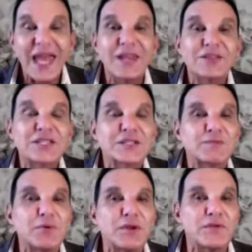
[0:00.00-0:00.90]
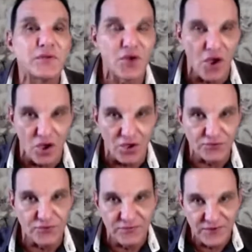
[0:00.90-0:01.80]
and let the Spirit of
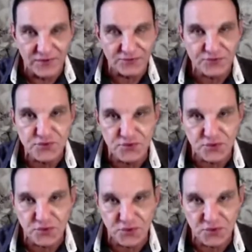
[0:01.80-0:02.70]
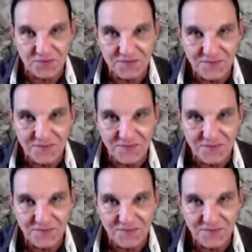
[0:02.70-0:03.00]
God reveal truth to you.